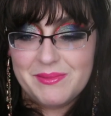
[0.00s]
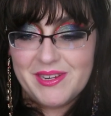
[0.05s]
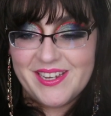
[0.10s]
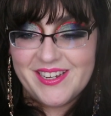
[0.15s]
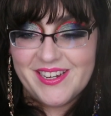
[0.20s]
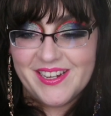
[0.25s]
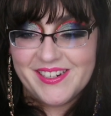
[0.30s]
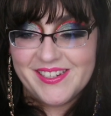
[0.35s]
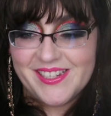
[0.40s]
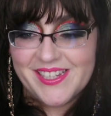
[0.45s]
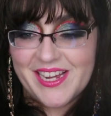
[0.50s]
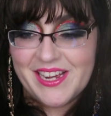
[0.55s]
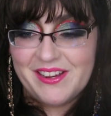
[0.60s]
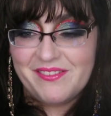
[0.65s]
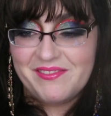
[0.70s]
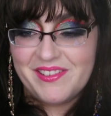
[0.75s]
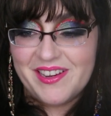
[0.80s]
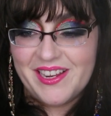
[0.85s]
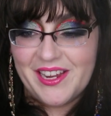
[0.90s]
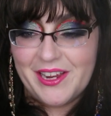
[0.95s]
me kind of
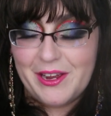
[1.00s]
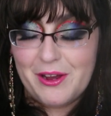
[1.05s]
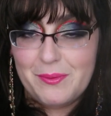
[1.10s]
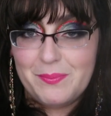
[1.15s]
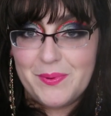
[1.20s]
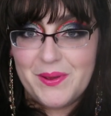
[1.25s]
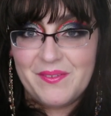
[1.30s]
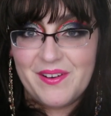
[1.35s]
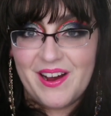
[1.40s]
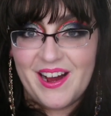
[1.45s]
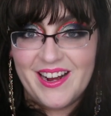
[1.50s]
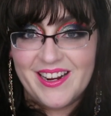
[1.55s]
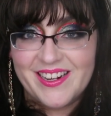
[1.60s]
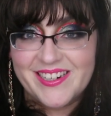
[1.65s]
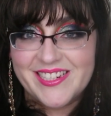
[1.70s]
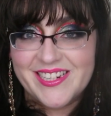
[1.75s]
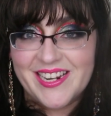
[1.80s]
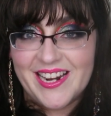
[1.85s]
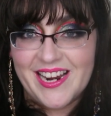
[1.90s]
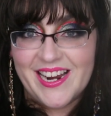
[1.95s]
saying, well, I hope you
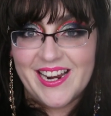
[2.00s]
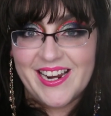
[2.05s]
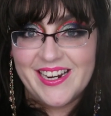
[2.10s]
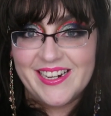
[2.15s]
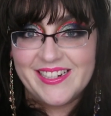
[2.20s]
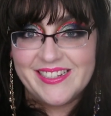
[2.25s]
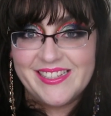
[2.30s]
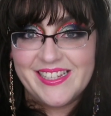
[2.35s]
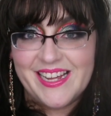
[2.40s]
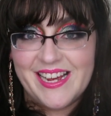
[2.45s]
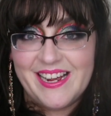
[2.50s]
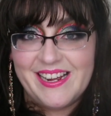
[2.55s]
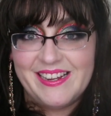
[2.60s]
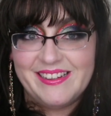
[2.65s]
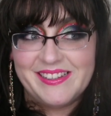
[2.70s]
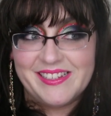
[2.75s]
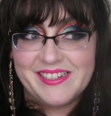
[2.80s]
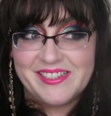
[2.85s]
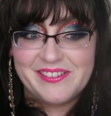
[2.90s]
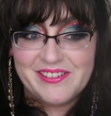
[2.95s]
actually
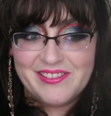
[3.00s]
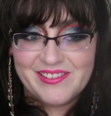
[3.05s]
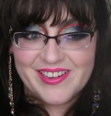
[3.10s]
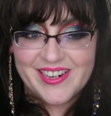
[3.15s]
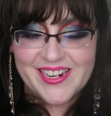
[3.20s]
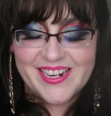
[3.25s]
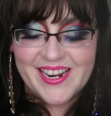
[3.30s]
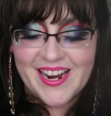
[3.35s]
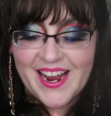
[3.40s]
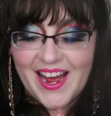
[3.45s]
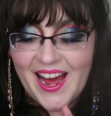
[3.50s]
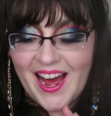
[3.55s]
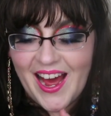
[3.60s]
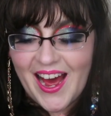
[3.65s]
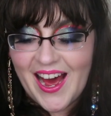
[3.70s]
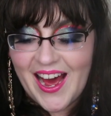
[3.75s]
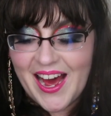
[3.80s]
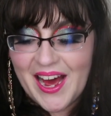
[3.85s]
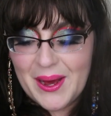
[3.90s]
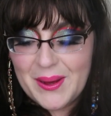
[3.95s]
say the story.
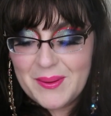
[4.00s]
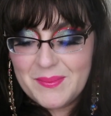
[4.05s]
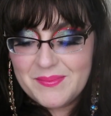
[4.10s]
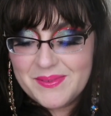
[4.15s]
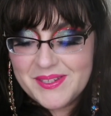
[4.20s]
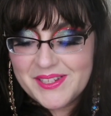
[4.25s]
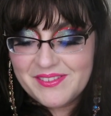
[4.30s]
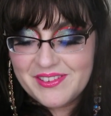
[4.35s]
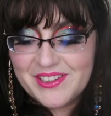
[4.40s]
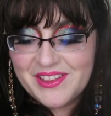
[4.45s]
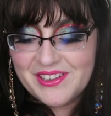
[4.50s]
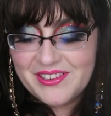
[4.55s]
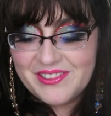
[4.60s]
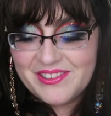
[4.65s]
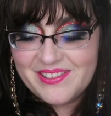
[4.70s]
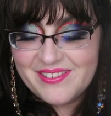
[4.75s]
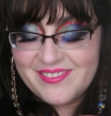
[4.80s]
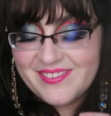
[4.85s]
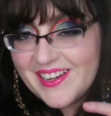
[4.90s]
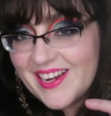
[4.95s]
So I
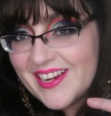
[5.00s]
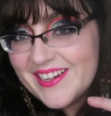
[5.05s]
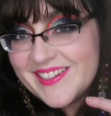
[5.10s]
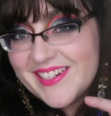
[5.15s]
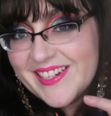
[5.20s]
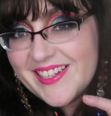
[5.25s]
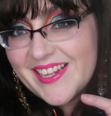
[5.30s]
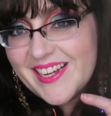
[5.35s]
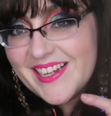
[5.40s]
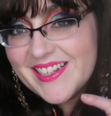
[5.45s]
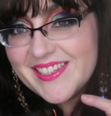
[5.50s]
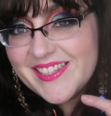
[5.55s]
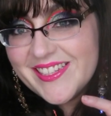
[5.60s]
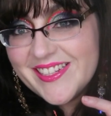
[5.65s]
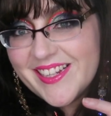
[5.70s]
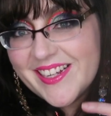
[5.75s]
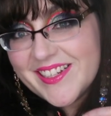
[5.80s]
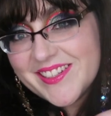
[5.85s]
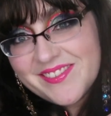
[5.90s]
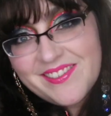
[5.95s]
thought, well, actually
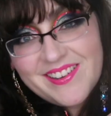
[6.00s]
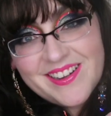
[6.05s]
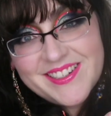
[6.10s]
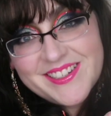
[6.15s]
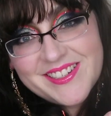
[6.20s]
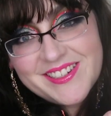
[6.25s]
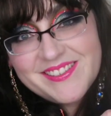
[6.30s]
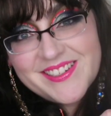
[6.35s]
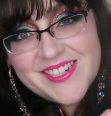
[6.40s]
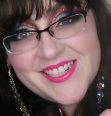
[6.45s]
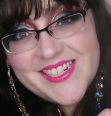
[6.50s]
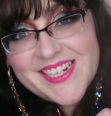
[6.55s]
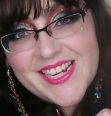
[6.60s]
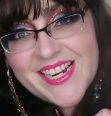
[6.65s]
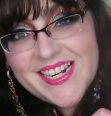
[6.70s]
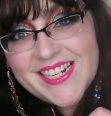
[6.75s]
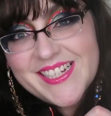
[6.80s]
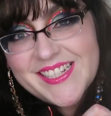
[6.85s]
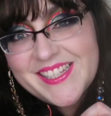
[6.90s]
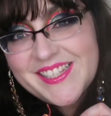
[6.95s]
that's what I'll do
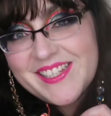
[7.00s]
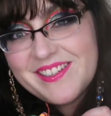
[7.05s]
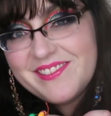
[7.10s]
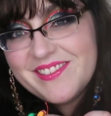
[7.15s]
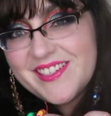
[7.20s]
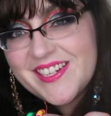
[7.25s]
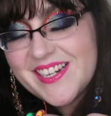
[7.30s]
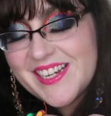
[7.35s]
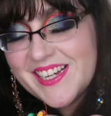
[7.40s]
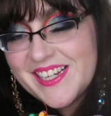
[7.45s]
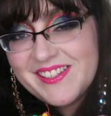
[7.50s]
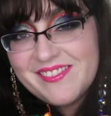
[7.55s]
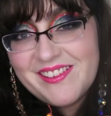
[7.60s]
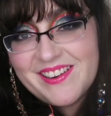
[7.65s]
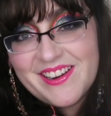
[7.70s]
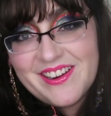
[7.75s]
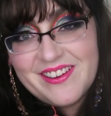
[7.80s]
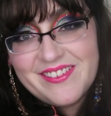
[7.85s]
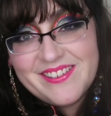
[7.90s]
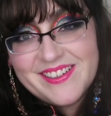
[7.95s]
today. So today's
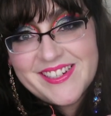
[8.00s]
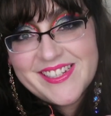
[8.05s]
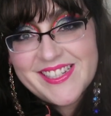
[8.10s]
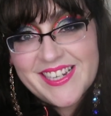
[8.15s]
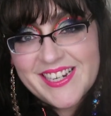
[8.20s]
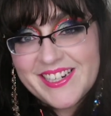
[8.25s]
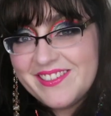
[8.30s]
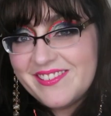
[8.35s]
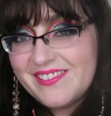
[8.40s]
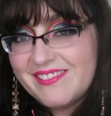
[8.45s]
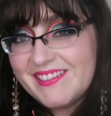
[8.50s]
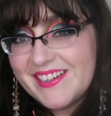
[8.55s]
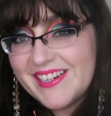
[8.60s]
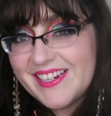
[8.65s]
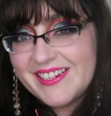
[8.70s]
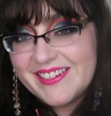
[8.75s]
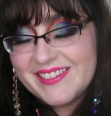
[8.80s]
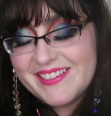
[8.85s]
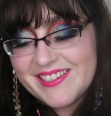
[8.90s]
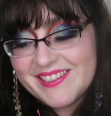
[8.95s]
video is
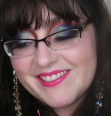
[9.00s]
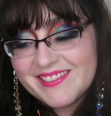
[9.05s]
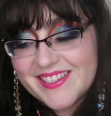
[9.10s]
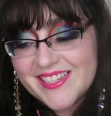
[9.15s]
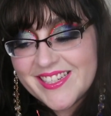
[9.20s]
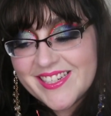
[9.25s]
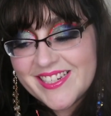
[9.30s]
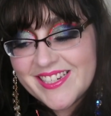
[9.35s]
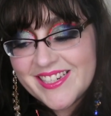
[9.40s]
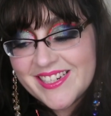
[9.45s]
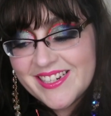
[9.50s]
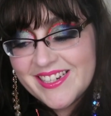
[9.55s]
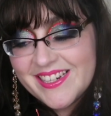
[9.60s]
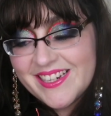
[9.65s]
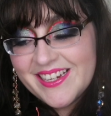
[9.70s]
literally just